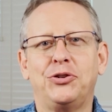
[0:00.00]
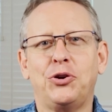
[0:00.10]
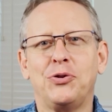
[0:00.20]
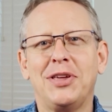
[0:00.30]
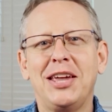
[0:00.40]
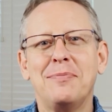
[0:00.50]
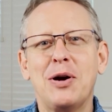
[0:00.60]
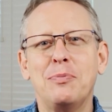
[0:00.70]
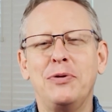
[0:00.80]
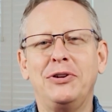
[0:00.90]
So you're thinking
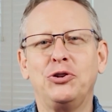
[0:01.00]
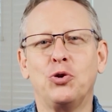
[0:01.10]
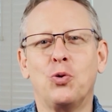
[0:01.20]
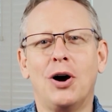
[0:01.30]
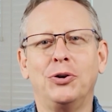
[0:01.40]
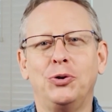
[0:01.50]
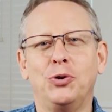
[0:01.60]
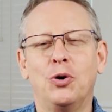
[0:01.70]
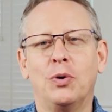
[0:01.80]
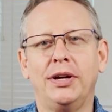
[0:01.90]
about moving to
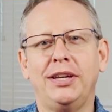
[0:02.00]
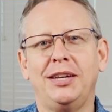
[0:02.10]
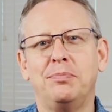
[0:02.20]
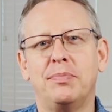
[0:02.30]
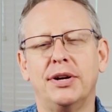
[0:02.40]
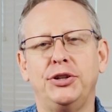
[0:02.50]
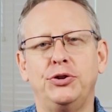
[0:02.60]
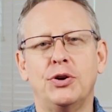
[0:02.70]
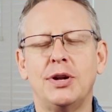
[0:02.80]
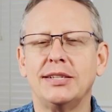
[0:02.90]
Oahu, Hawaii, but
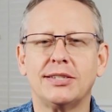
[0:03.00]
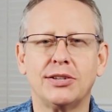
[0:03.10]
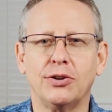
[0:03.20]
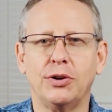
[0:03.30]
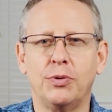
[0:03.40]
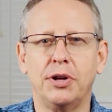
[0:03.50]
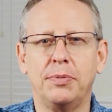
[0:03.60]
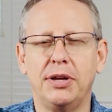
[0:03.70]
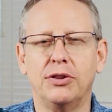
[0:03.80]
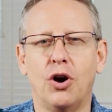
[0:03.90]
you don't necessarily want
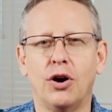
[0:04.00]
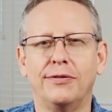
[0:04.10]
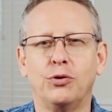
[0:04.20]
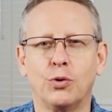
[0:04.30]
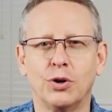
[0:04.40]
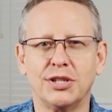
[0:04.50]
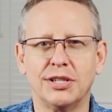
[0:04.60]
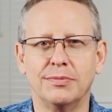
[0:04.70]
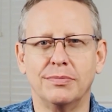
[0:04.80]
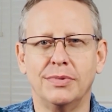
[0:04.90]
to be in the heart of
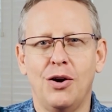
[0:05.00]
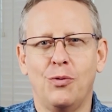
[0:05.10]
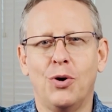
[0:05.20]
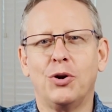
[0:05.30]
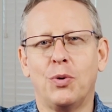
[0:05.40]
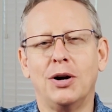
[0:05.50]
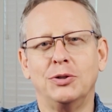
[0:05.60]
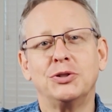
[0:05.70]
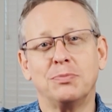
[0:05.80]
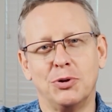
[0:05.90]
tourism, what
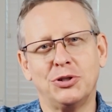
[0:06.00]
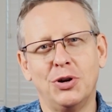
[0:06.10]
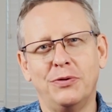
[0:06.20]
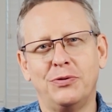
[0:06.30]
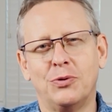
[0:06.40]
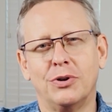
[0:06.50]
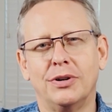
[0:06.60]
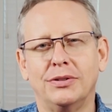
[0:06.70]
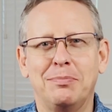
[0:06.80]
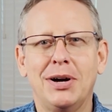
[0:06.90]
Oahu's most known for.
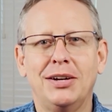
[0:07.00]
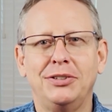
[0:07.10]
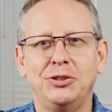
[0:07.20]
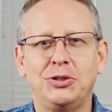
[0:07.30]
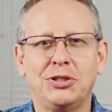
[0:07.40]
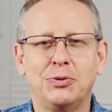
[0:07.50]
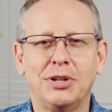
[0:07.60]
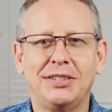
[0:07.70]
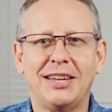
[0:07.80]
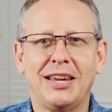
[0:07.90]
But you still
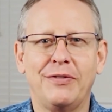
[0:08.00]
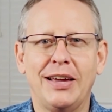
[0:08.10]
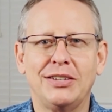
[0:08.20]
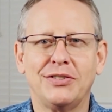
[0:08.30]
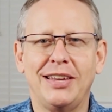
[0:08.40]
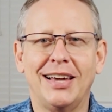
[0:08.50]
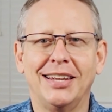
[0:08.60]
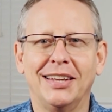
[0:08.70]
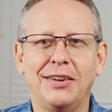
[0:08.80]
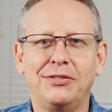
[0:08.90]
want to take advantage of the
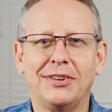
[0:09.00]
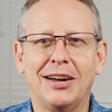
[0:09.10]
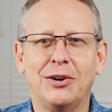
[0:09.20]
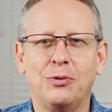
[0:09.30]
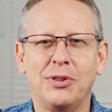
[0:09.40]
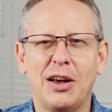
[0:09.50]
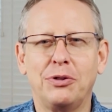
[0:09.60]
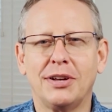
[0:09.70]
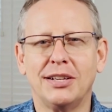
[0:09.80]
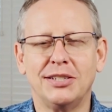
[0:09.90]
island lifestyle
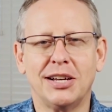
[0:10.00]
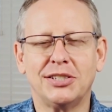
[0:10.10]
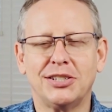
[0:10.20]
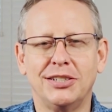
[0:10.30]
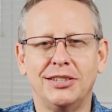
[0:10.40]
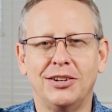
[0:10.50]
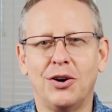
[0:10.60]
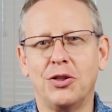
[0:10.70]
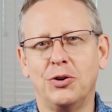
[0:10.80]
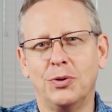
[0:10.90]
without the congestion and
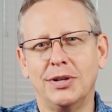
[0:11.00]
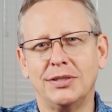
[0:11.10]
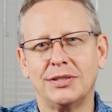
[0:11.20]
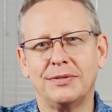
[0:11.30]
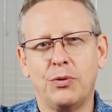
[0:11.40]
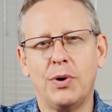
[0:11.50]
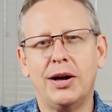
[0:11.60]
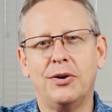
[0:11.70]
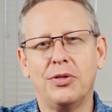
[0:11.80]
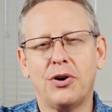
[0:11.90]
all the noise.
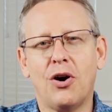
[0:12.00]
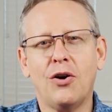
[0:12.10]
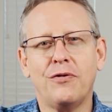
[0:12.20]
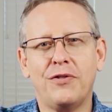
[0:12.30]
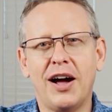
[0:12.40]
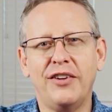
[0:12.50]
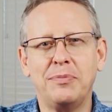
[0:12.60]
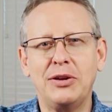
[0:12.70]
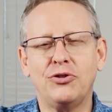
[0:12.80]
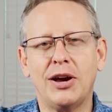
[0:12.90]
Well, there are
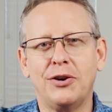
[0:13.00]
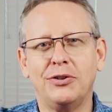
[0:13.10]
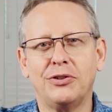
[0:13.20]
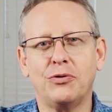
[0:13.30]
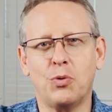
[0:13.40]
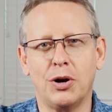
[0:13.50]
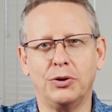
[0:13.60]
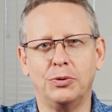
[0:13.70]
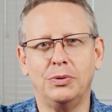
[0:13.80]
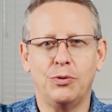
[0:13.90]
5 major areas of
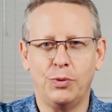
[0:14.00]
Oahu.